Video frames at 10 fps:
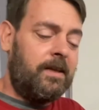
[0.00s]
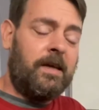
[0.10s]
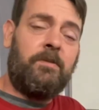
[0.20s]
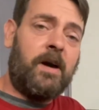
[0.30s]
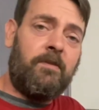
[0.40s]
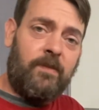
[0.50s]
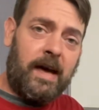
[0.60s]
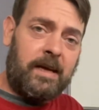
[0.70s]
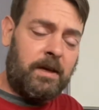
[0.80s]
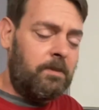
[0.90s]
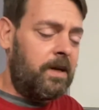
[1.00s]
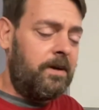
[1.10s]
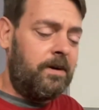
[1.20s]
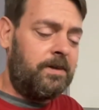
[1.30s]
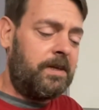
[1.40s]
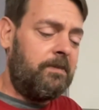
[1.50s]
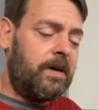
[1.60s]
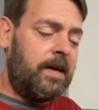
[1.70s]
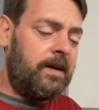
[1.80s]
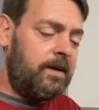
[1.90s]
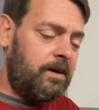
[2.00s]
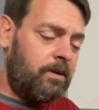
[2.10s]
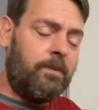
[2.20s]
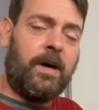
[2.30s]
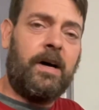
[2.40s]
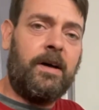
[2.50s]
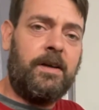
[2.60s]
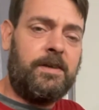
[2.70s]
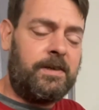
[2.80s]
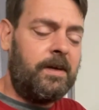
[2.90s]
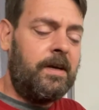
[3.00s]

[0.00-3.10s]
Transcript: They've got vacuum cleaners, they've got earbuds,